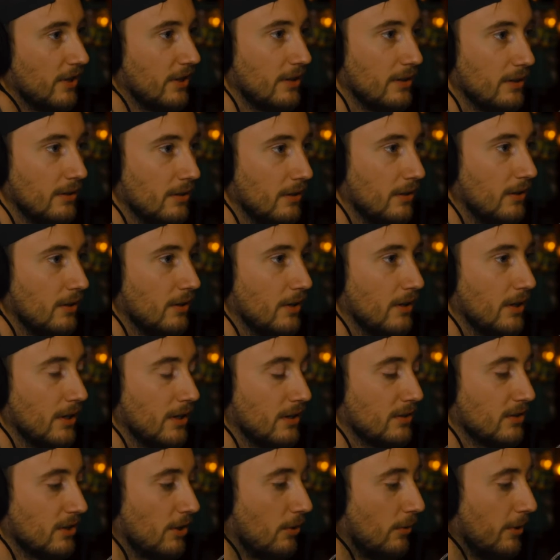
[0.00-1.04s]
it.
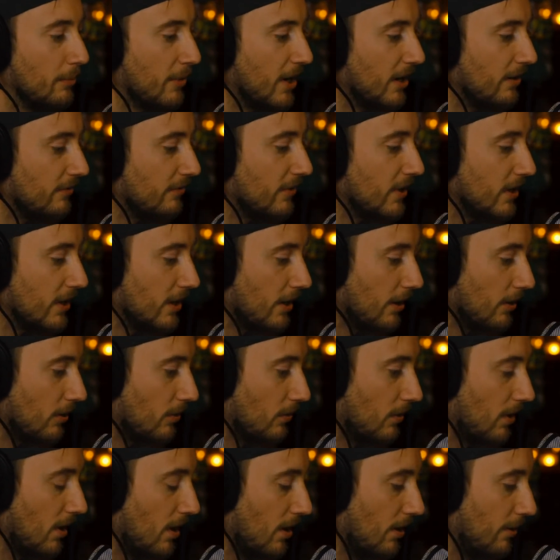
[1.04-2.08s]
And so we made a
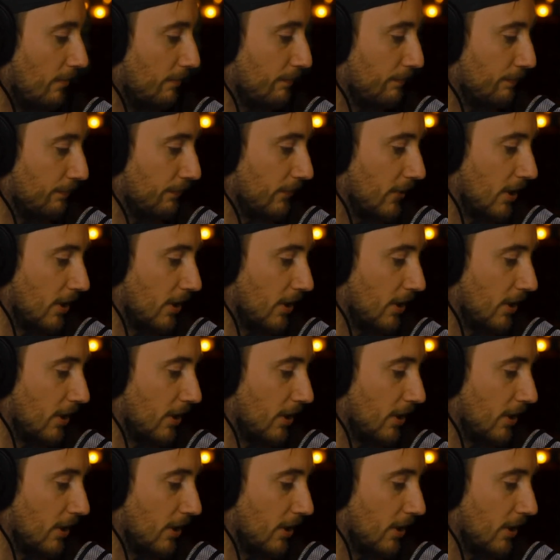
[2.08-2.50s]
video,